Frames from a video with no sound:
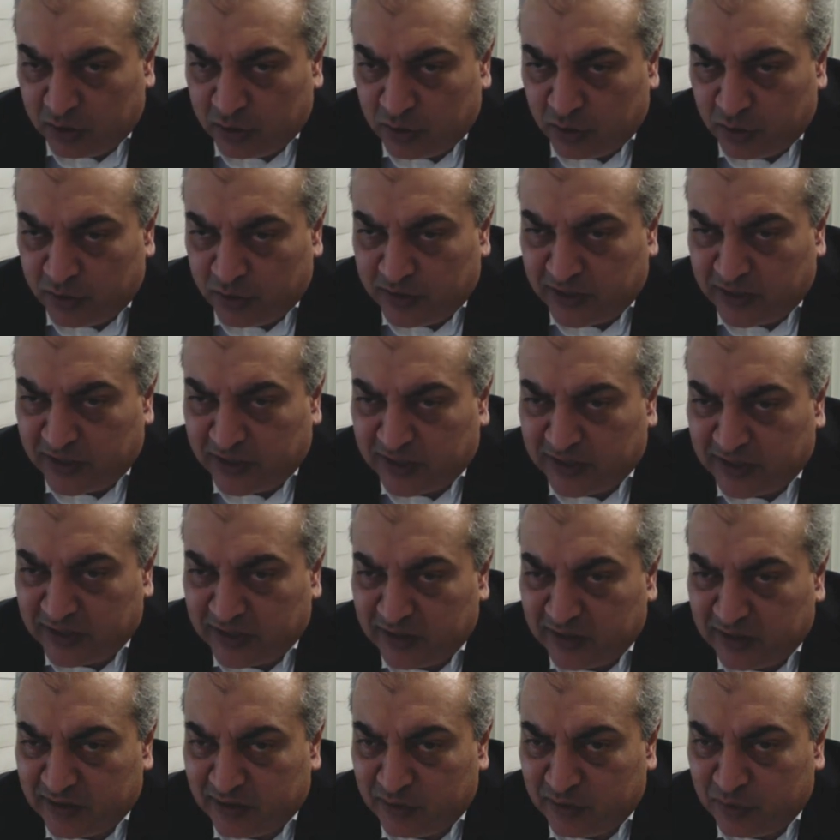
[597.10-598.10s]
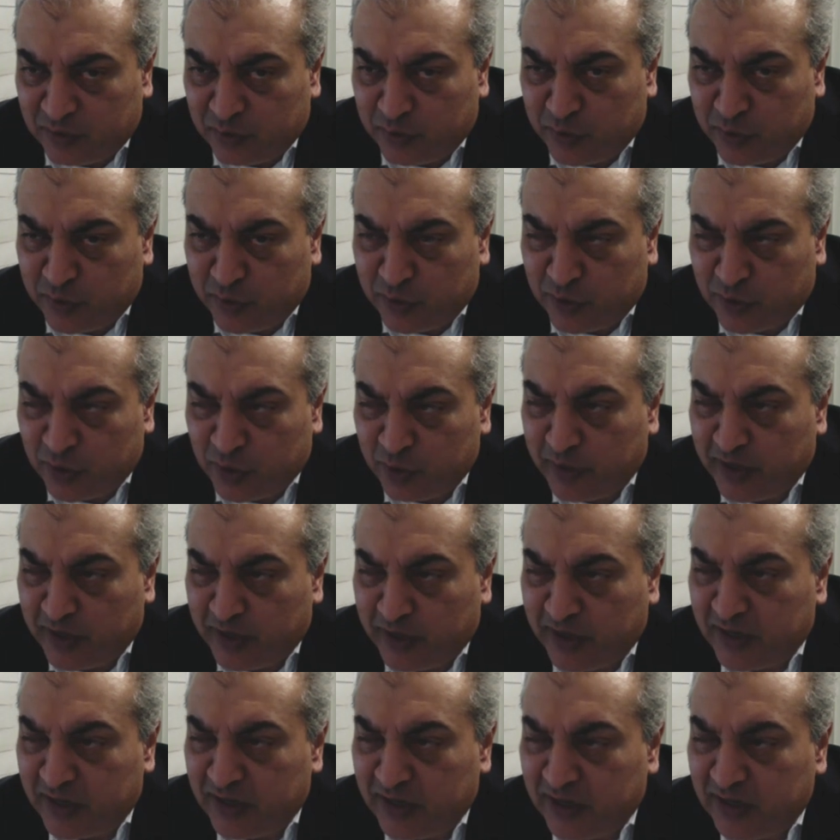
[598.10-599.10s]
So that we would
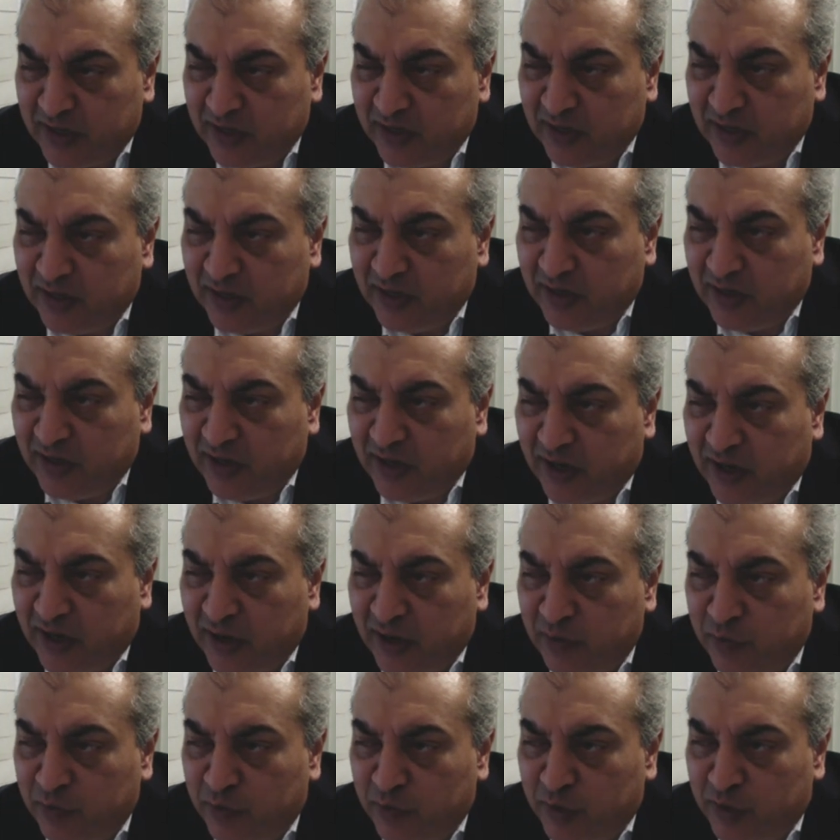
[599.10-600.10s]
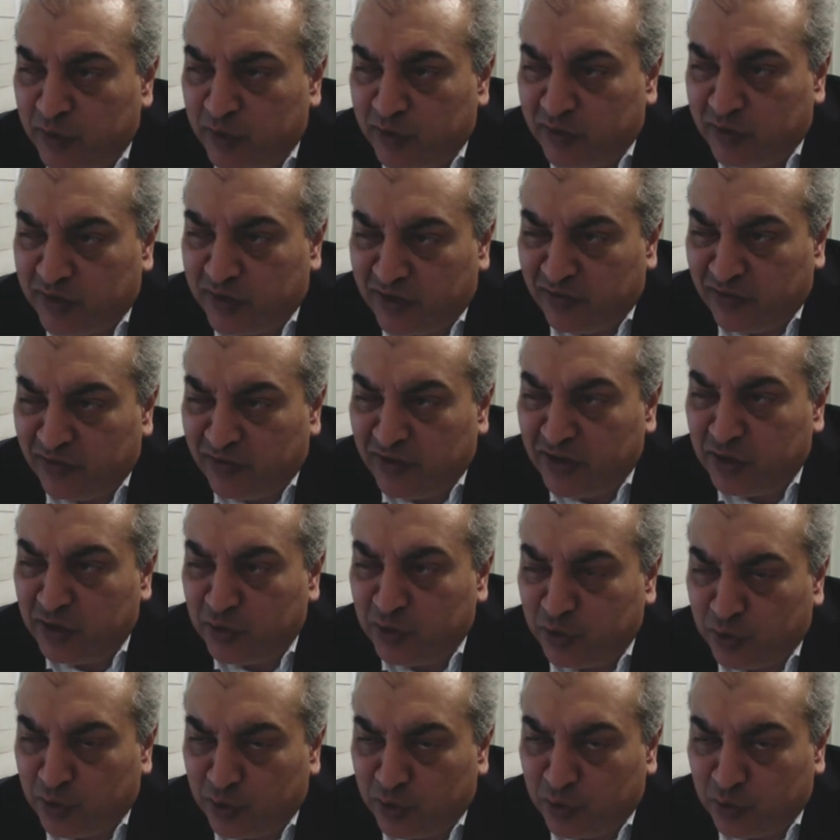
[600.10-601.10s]
recommend, and we
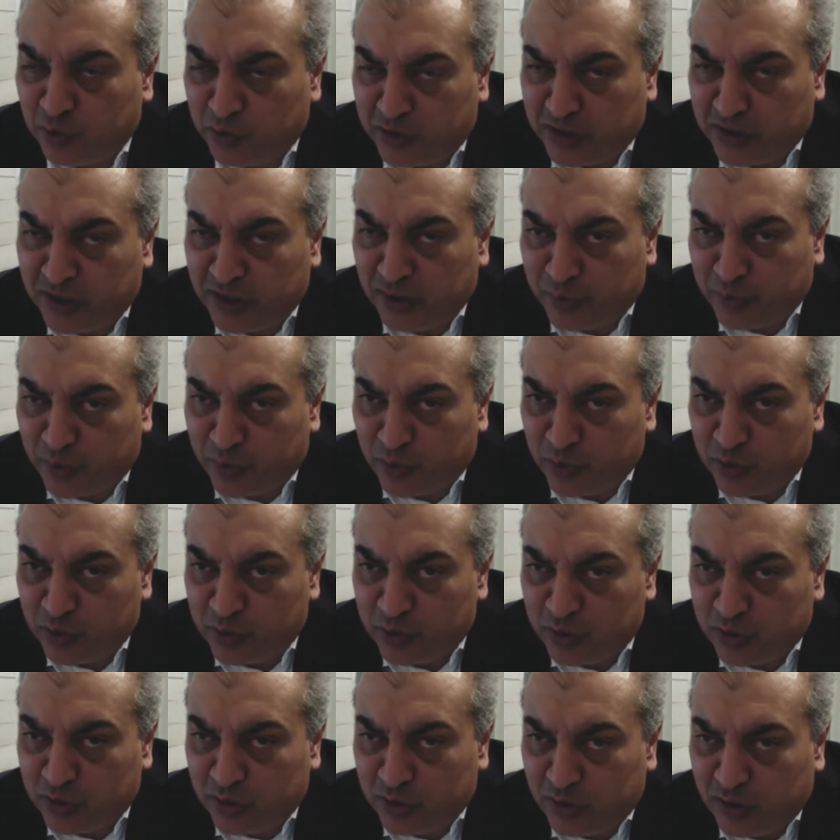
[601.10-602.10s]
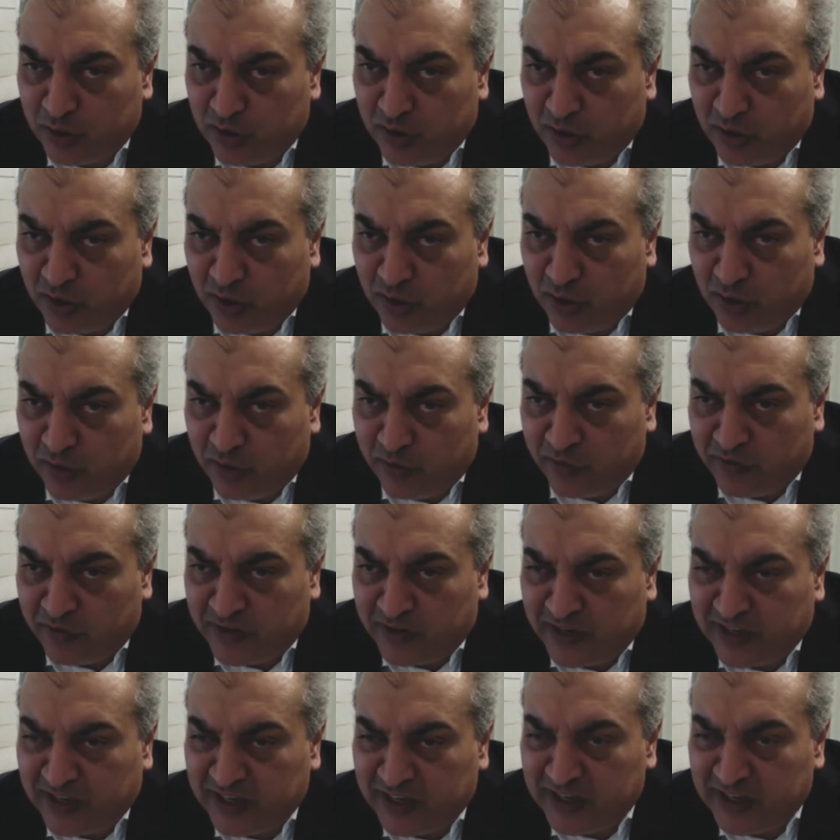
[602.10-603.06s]
definitely took the approach of